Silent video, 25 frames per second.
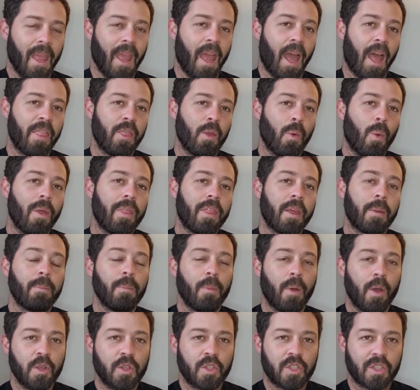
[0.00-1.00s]
And the one that
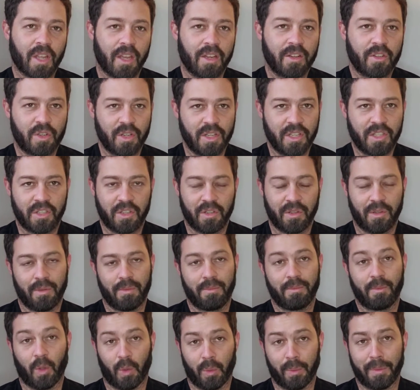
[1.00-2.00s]
most countries do,
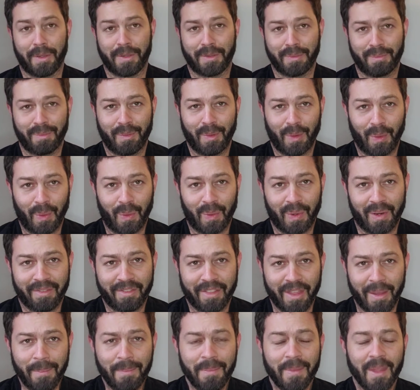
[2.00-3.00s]
almost all of
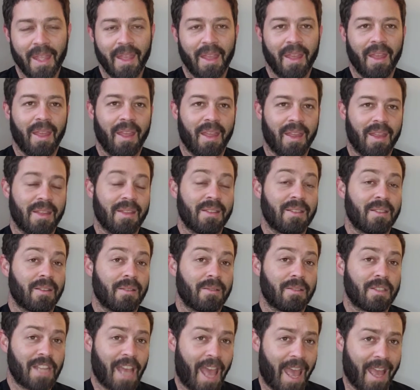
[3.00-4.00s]
them, is
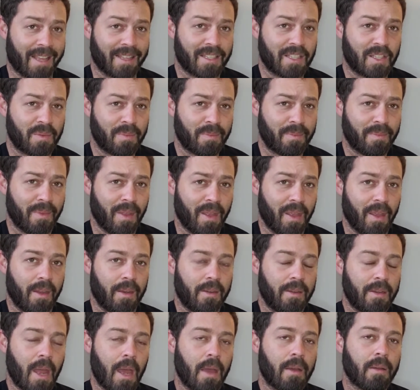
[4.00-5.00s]
tax.
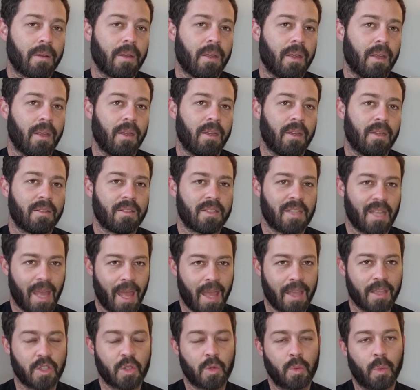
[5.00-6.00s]
Now, in
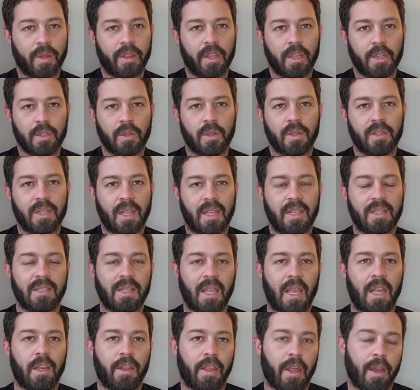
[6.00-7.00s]
tax, what they do is they
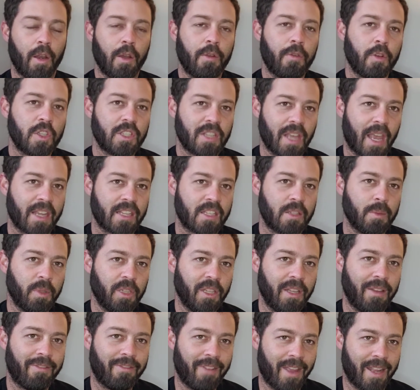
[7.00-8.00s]
look for taxable
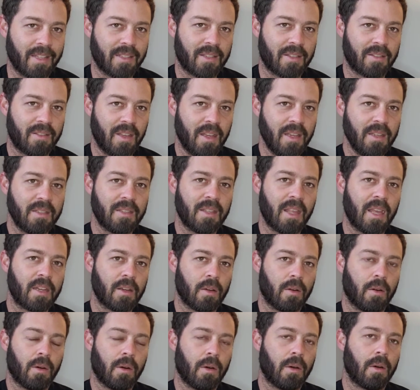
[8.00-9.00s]
events, things that
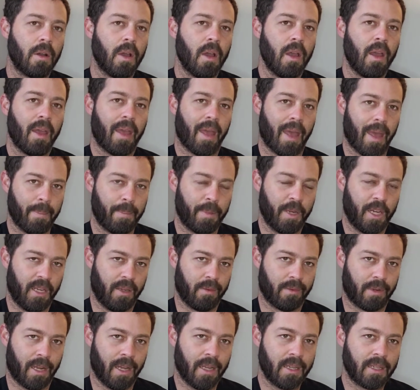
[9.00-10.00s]
are happening,
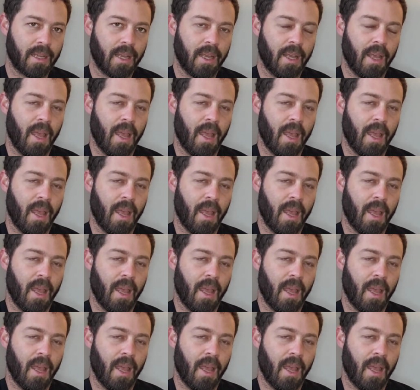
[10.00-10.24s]
right?